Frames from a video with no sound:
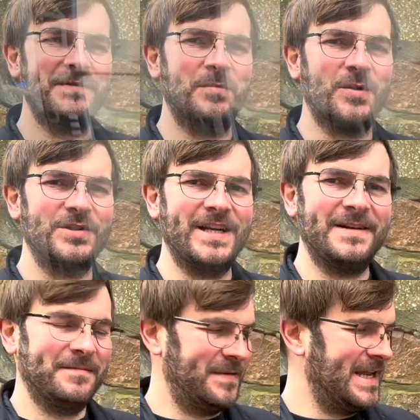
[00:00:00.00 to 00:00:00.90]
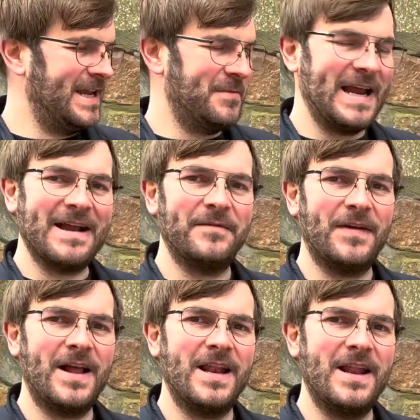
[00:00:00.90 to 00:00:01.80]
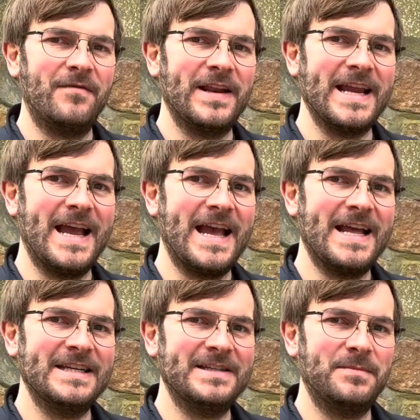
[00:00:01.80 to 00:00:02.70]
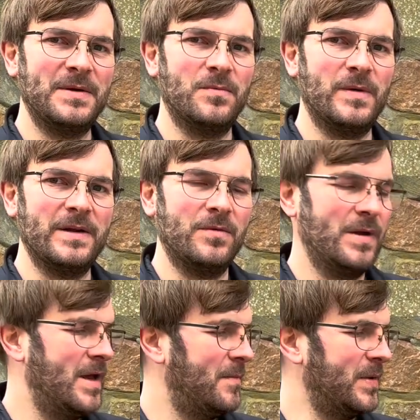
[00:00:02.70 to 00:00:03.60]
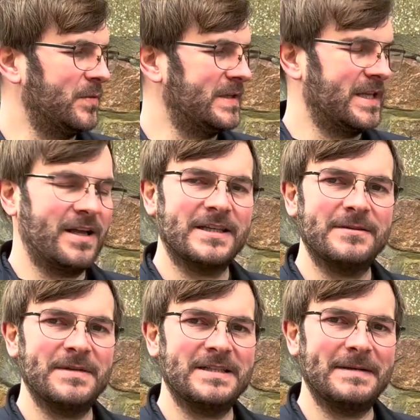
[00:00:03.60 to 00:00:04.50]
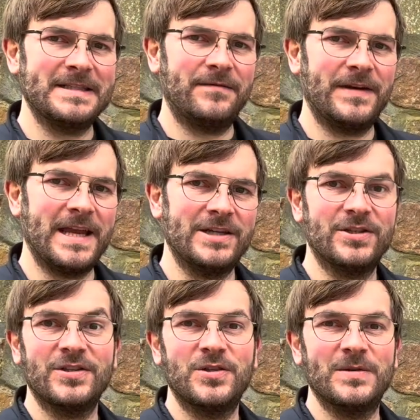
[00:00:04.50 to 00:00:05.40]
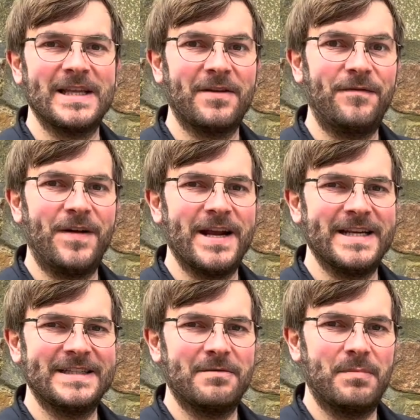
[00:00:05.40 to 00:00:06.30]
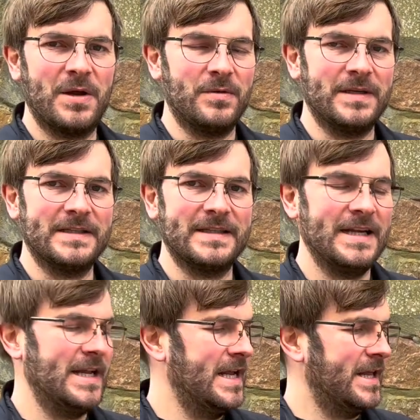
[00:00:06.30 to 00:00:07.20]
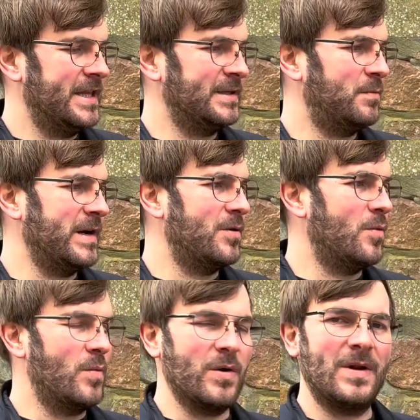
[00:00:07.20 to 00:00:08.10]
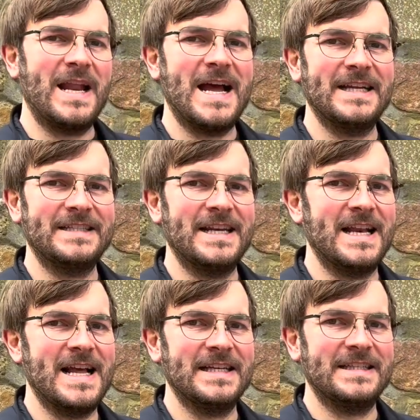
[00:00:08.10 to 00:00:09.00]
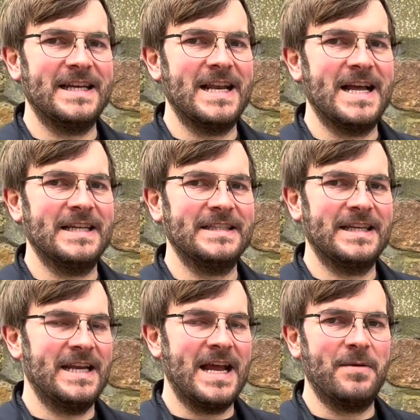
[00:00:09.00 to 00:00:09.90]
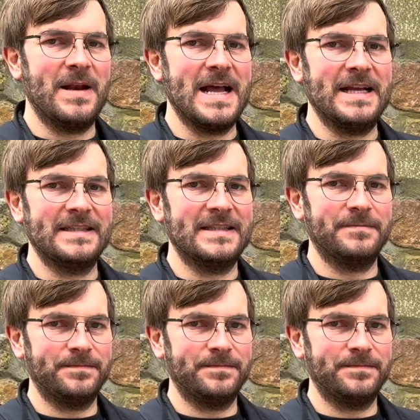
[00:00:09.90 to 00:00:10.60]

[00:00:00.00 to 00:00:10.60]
for watching. Here we have a lovely hand-built wheel built to the customer's specifications using the finest components. This wheel will last and last and last and outlast